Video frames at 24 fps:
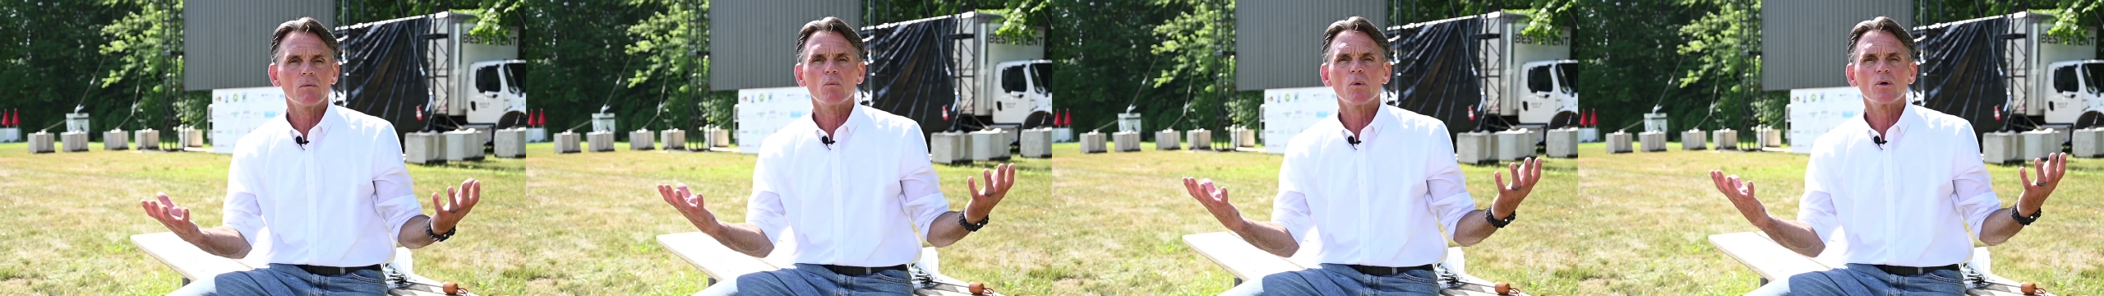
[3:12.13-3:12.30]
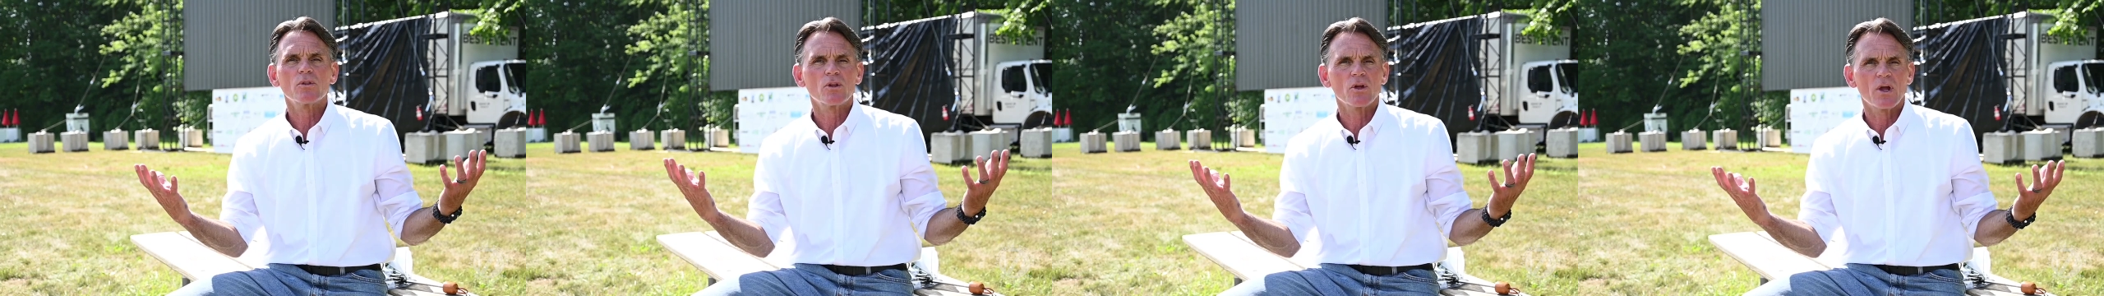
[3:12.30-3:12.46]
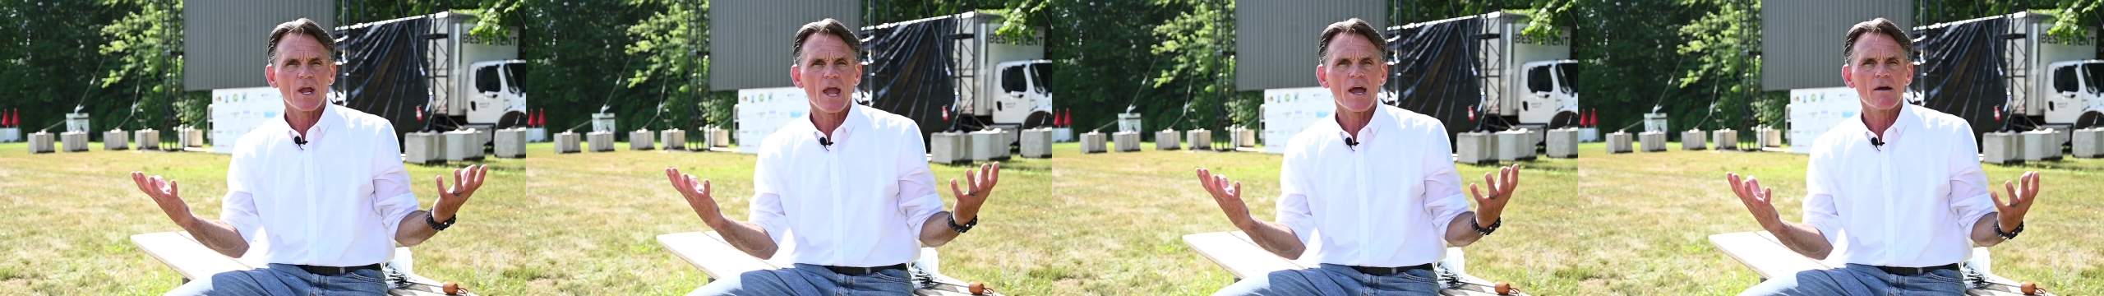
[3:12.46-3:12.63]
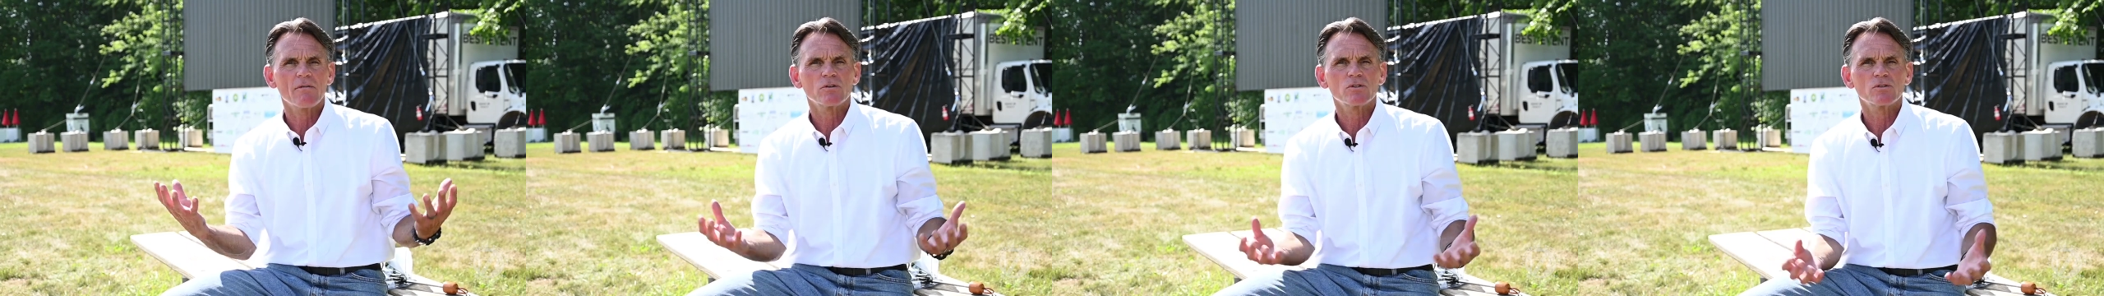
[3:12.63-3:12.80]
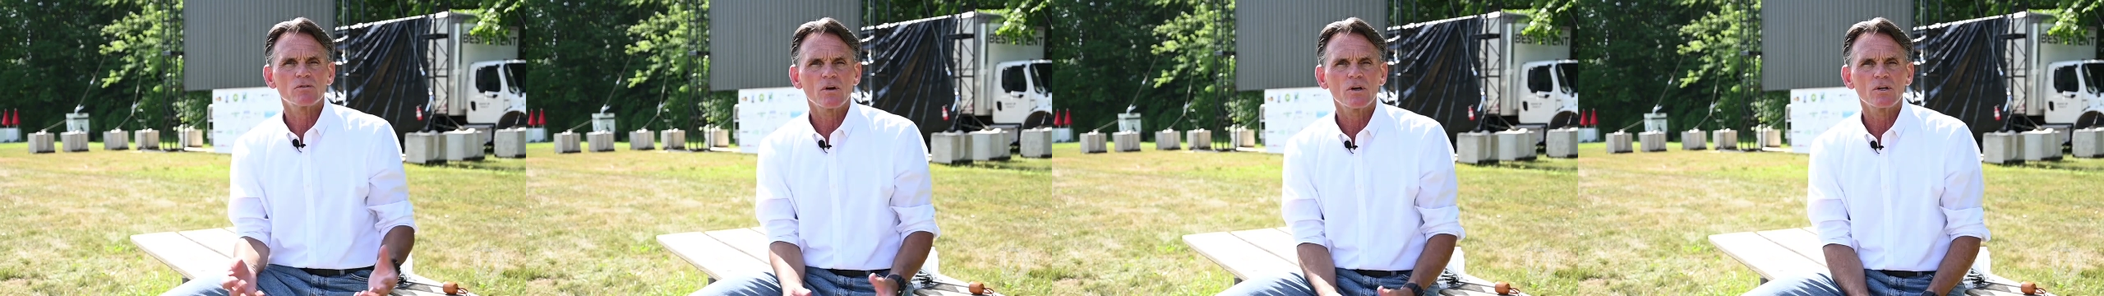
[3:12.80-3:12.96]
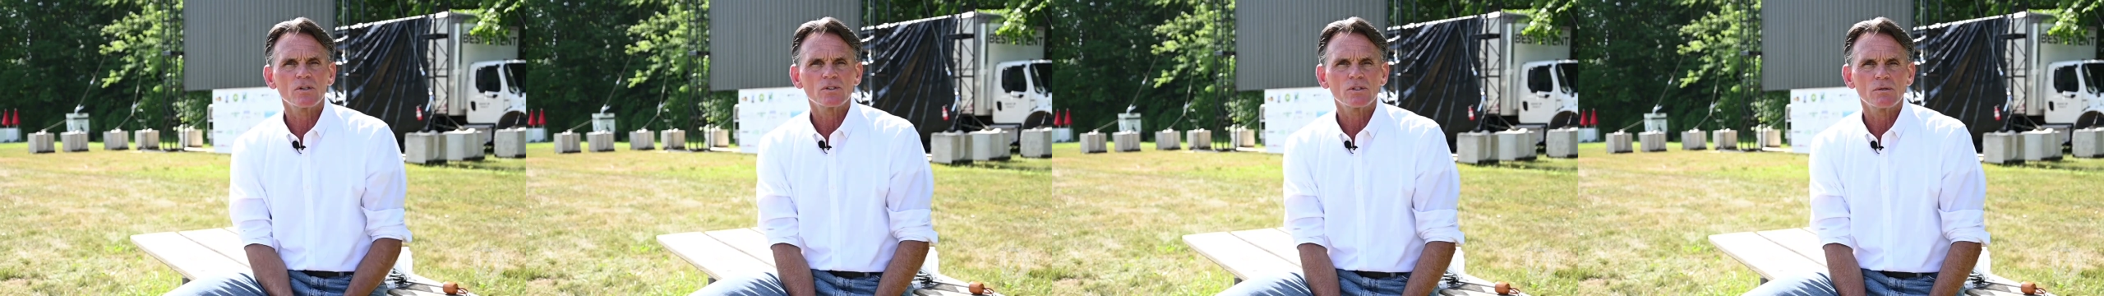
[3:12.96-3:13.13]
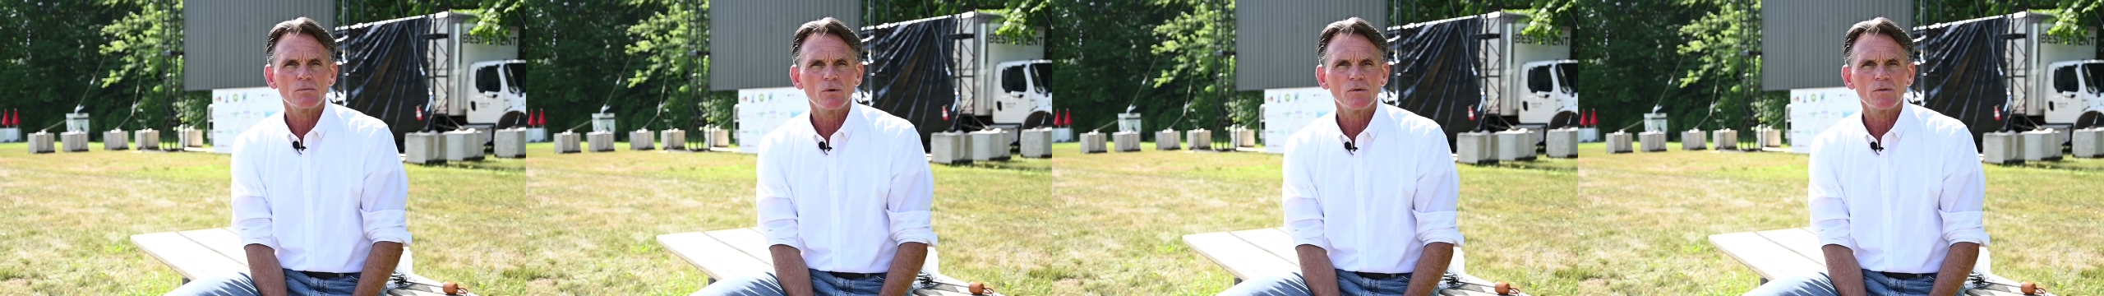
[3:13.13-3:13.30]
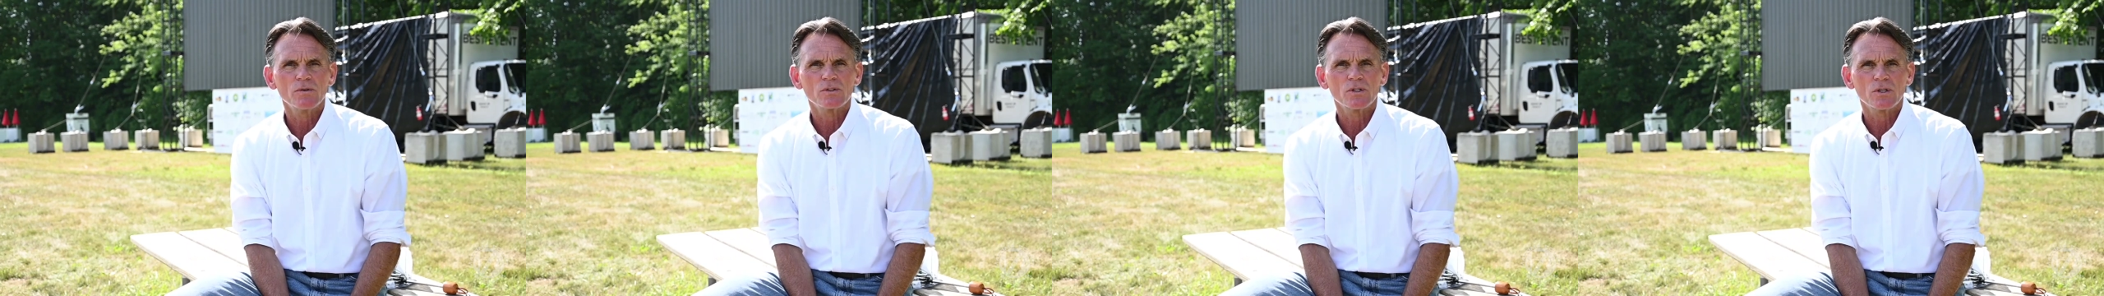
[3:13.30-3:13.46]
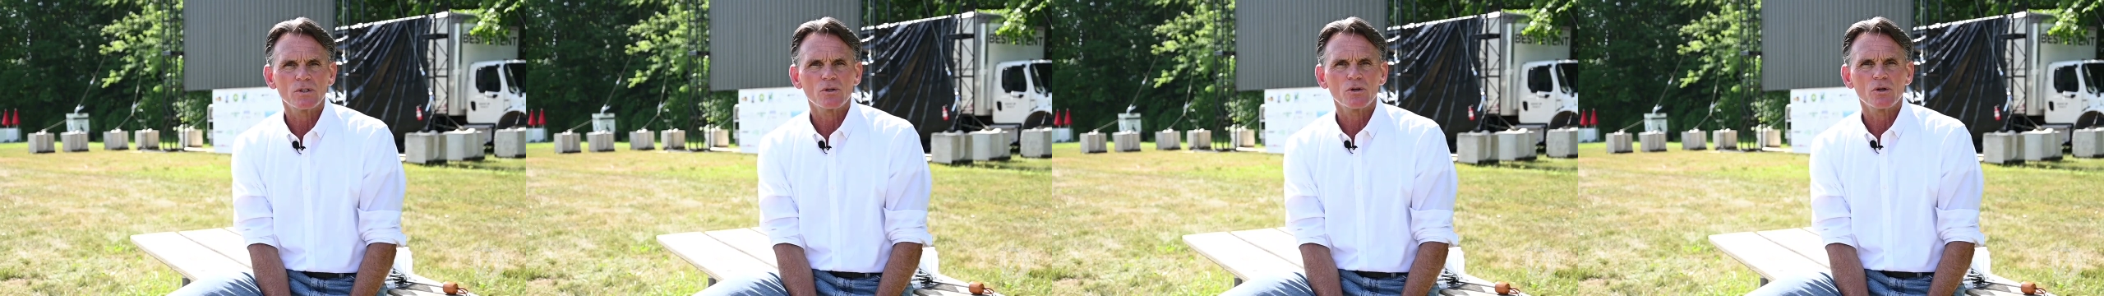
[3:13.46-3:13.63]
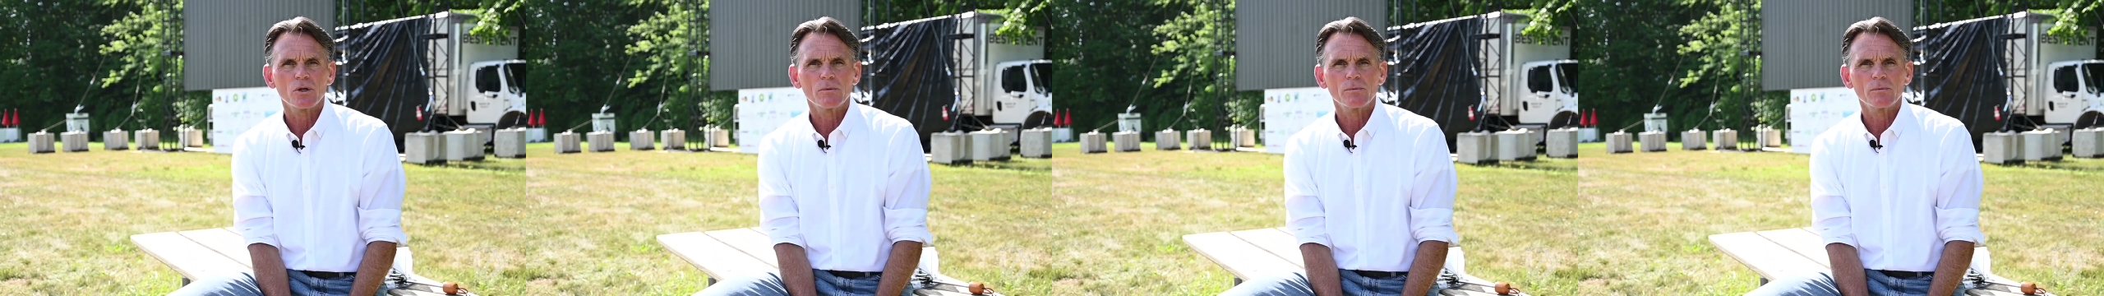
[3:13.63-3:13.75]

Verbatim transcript: what they have as far as the movies that they're